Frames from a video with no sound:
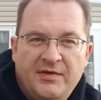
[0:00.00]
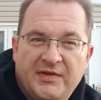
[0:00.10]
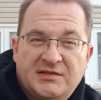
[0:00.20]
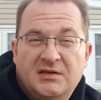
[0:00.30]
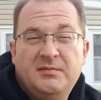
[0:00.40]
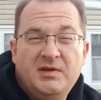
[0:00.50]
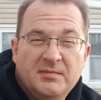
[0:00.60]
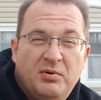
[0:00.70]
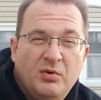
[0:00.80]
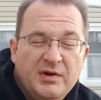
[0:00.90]
that's going to be the
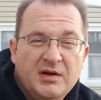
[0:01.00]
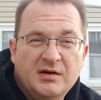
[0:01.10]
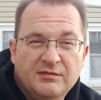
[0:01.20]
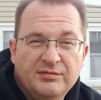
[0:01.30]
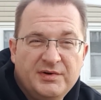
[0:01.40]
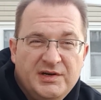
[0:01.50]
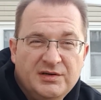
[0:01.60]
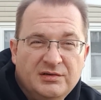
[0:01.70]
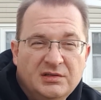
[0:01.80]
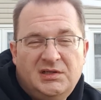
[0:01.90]
point of
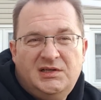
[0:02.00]
real